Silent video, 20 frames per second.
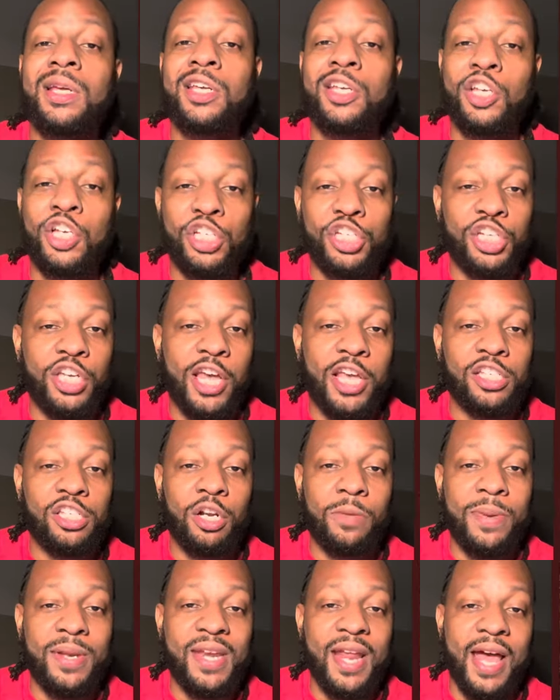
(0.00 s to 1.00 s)
good chance
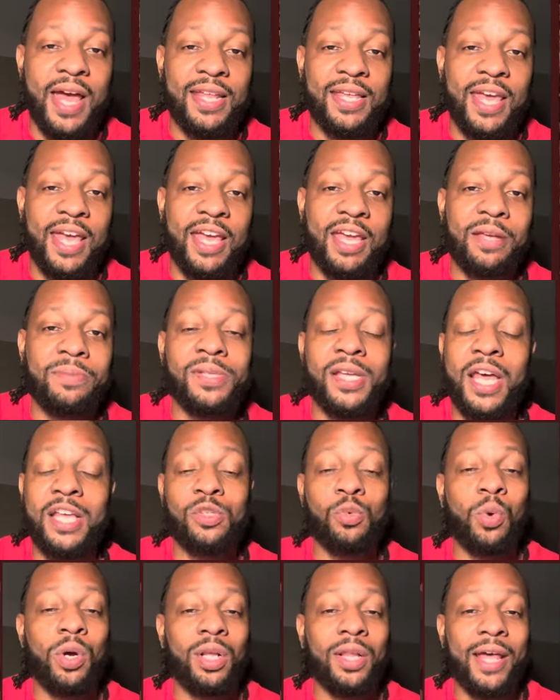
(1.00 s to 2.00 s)
it'll be nine games, as
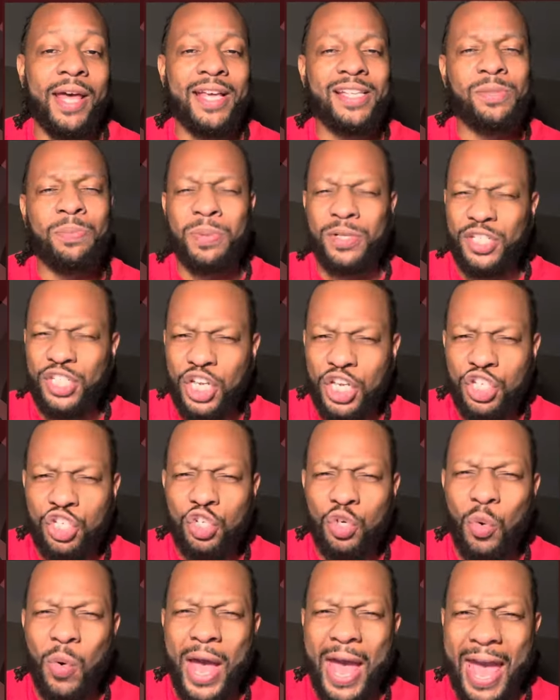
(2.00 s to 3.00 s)
well as
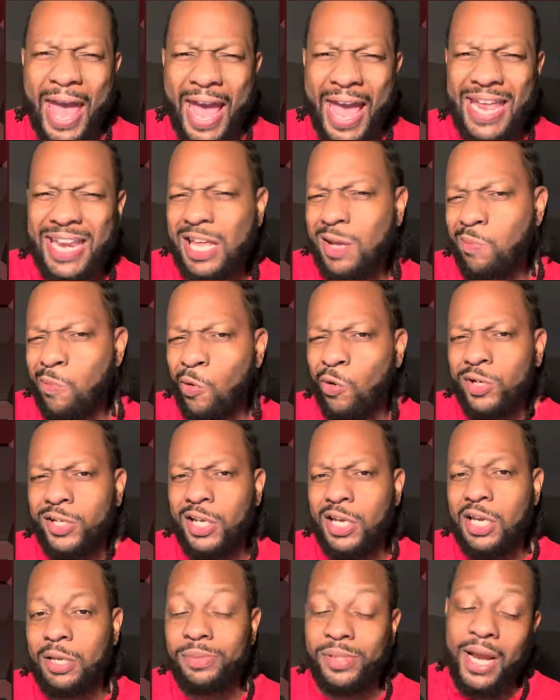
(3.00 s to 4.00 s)
potential adding more
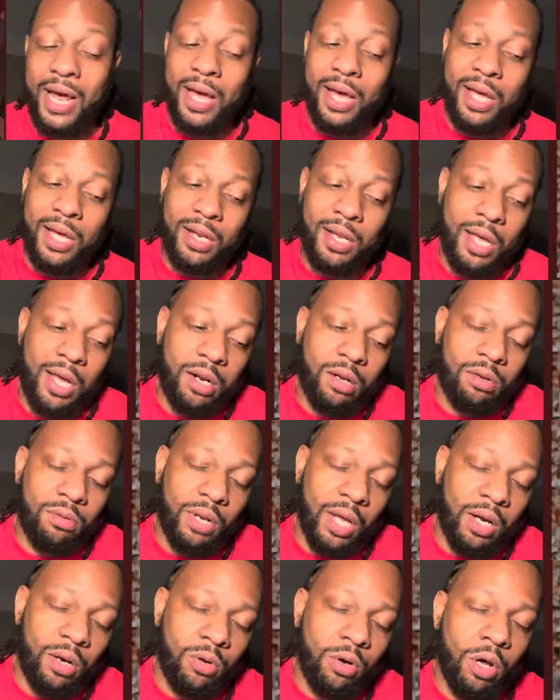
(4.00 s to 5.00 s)
teams. Now, I, I don't,
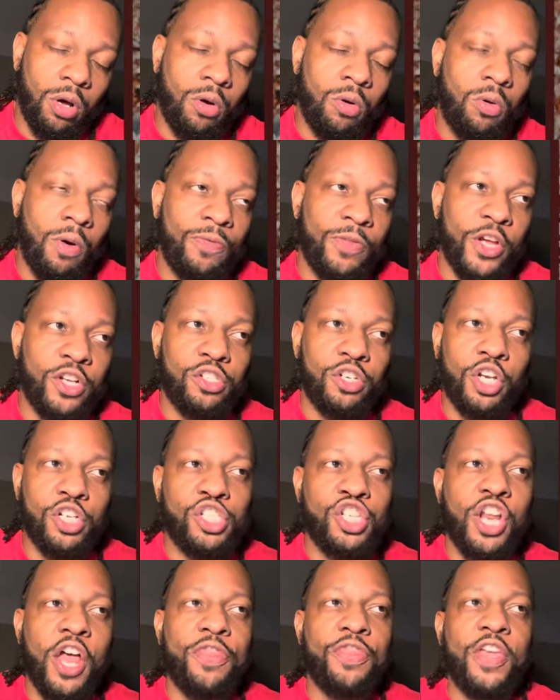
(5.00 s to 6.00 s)
I don't know. that there's
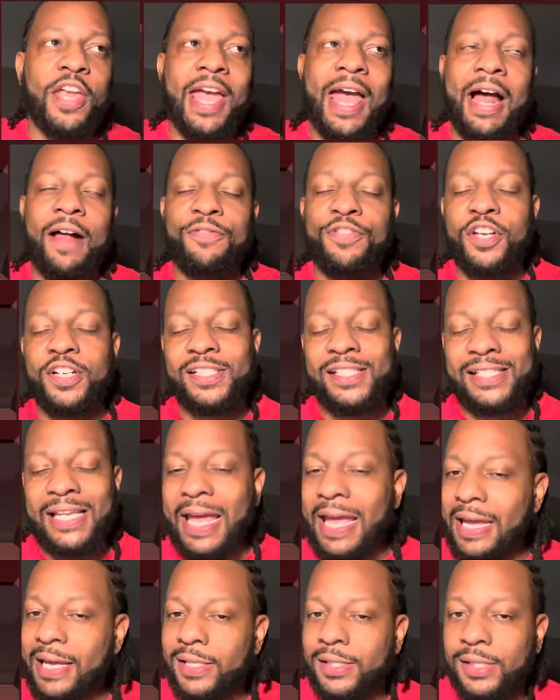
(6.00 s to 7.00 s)
nothing out there
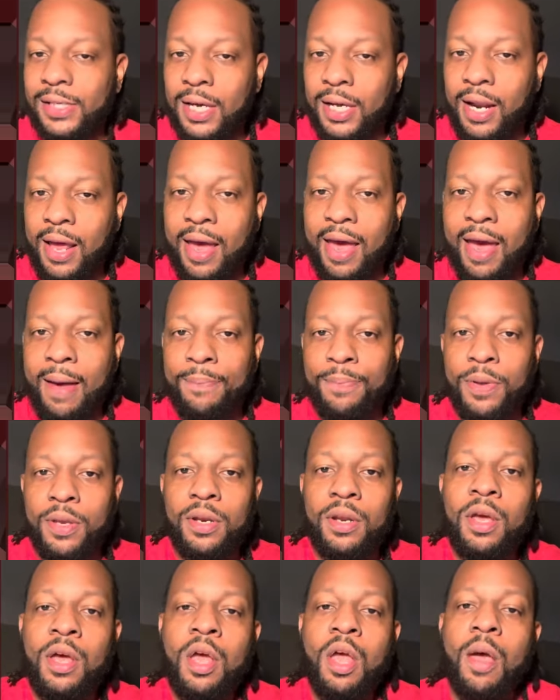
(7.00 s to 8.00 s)
saying it's gonna
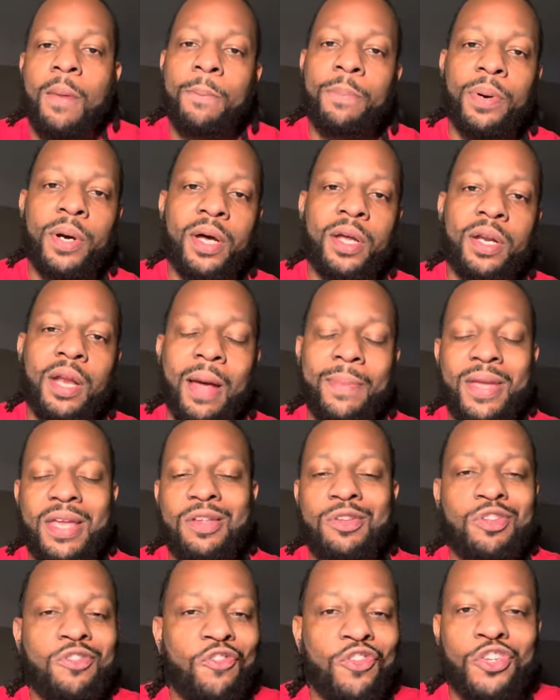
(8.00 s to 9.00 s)
happen, but I
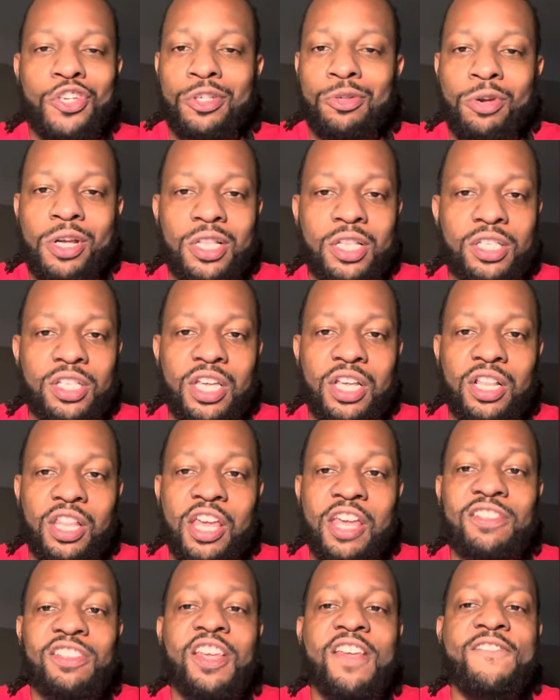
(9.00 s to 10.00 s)
mean, if you just read the tea
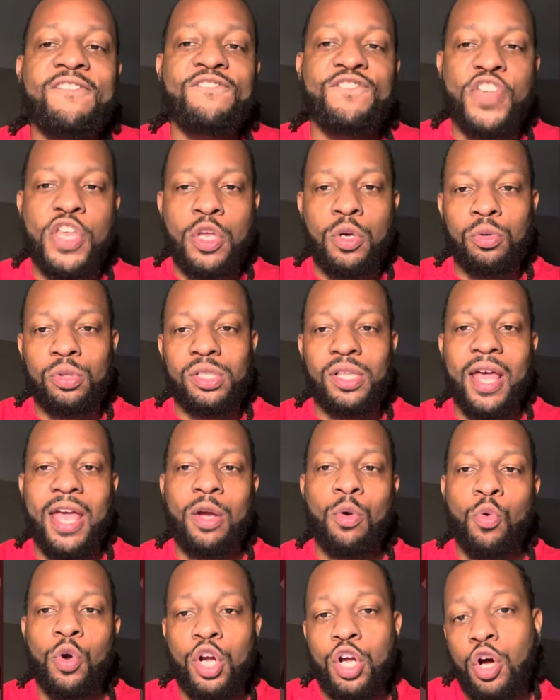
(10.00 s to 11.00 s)
leaves, it feels
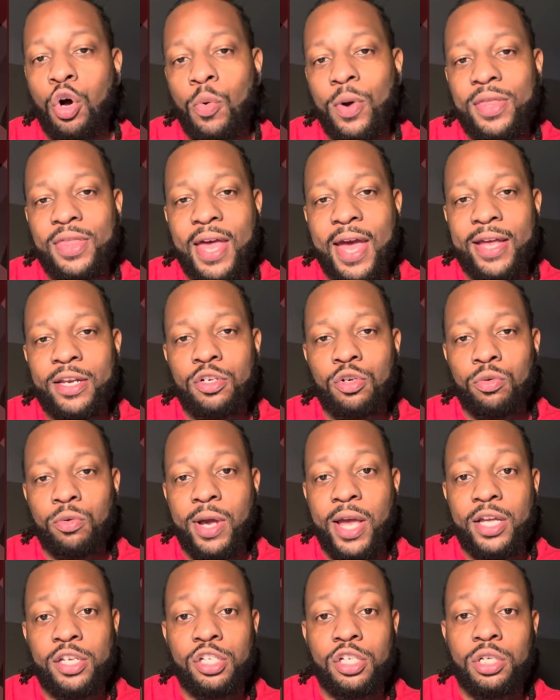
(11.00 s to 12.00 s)
like we're going that
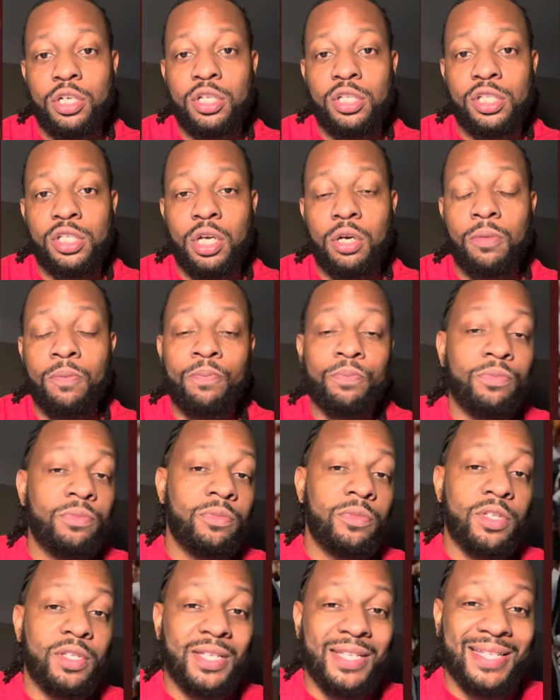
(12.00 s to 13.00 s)
direction. And so,
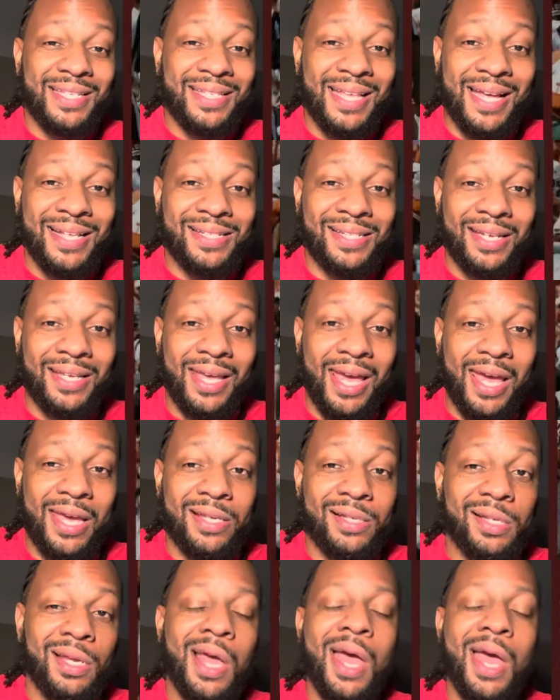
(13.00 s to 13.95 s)
since that's the case,